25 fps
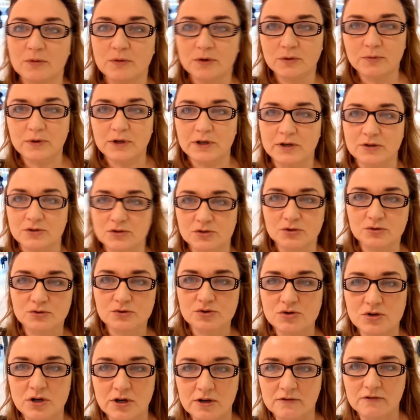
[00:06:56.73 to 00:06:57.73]
were willing to
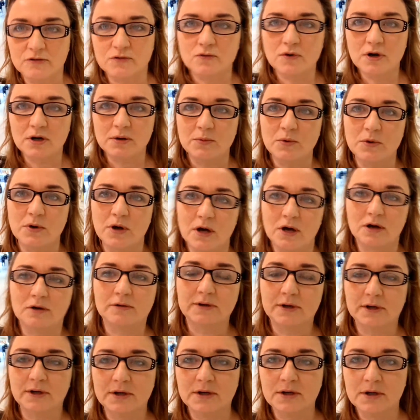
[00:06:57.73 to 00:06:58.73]
drive one more
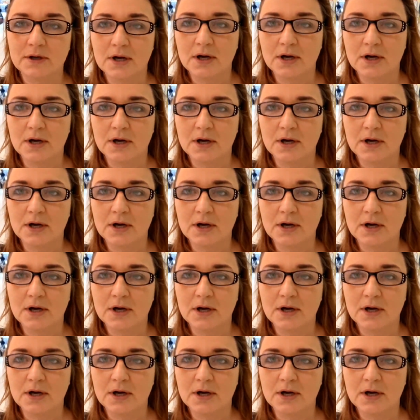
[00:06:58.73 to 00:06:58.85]
hour